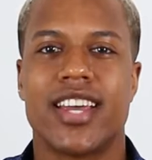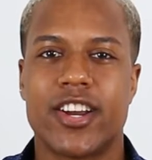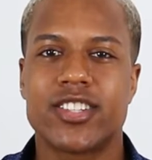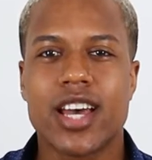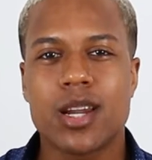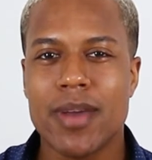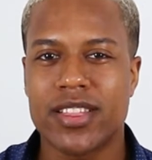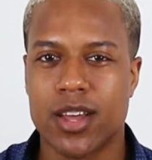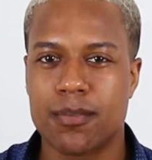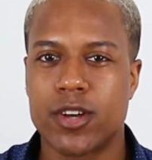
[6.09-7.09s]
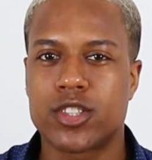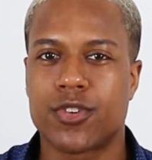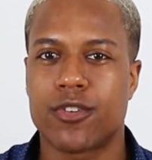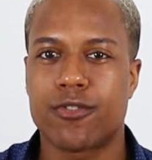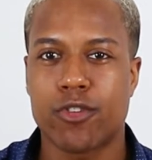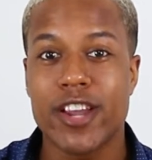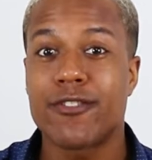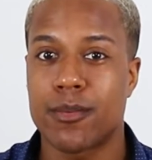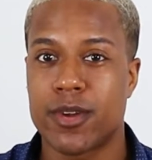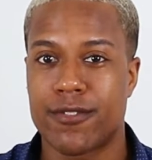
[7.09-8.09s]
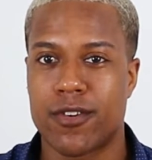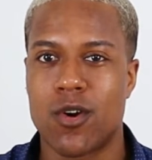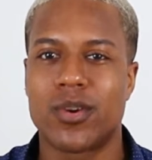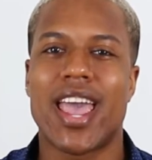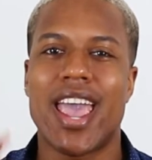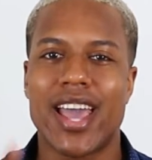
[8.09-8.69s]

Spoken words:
Here's how to make thumbnails for free from your phone,